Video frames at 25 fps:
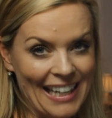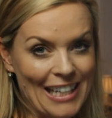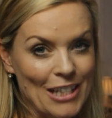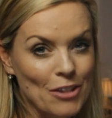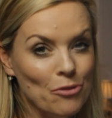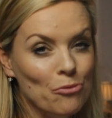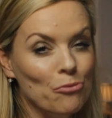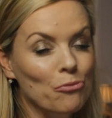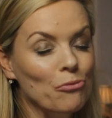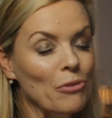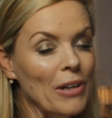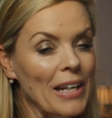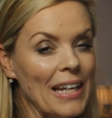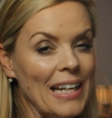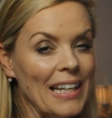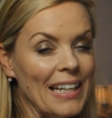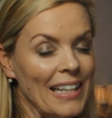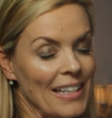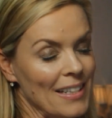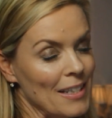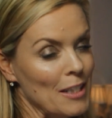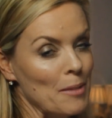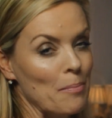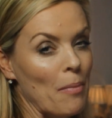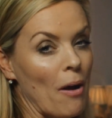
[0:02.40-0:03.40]
and it's really
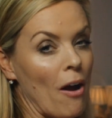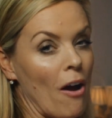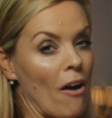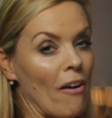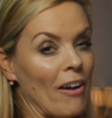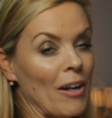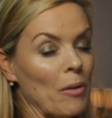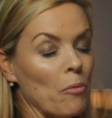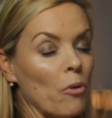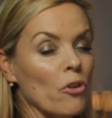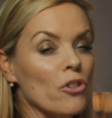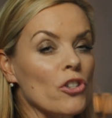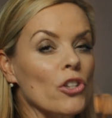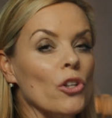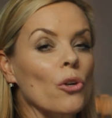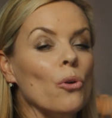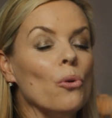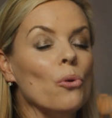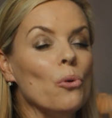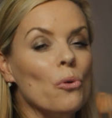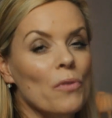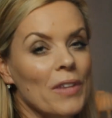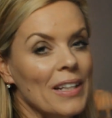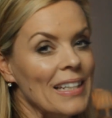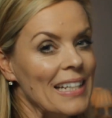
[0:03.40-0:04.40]
inspiring watching all
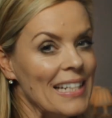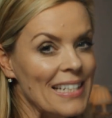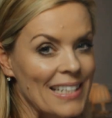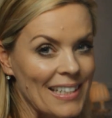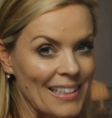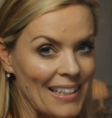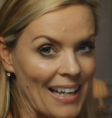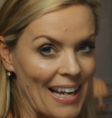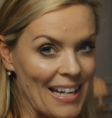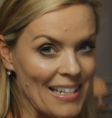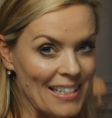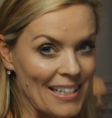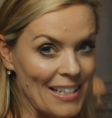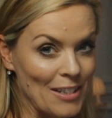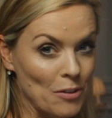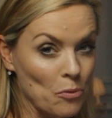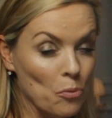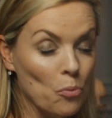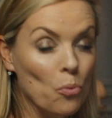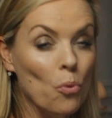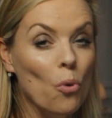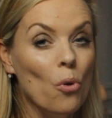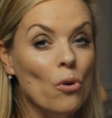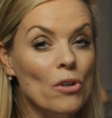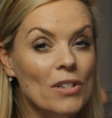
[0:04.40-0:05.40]
the leading ladies
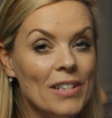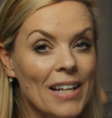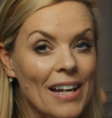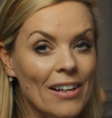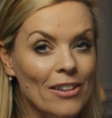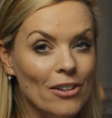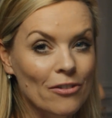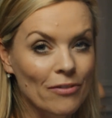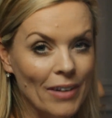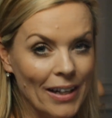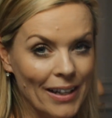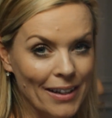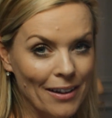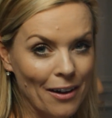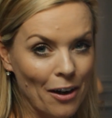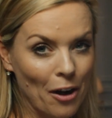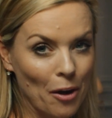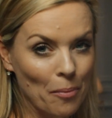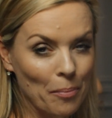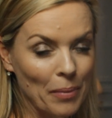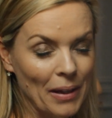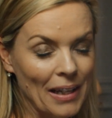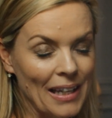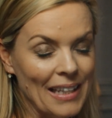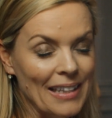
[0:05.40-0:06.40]
walk down the red
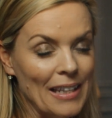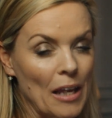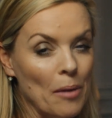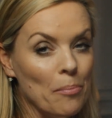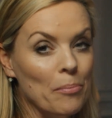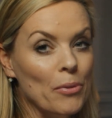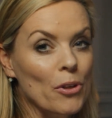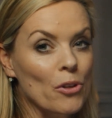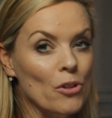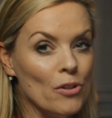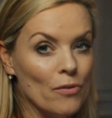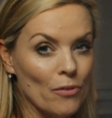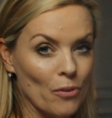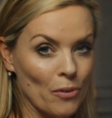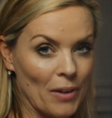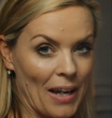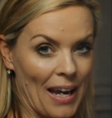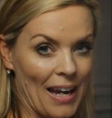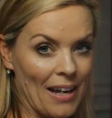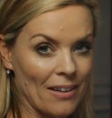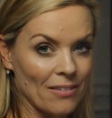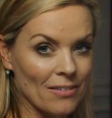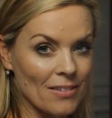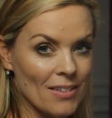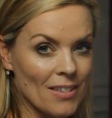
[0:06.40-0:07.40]
carpet in their beautiful
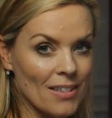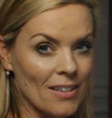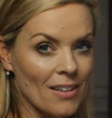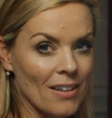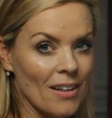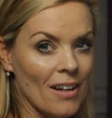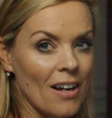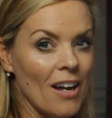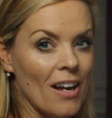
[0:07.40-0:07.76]
gowns.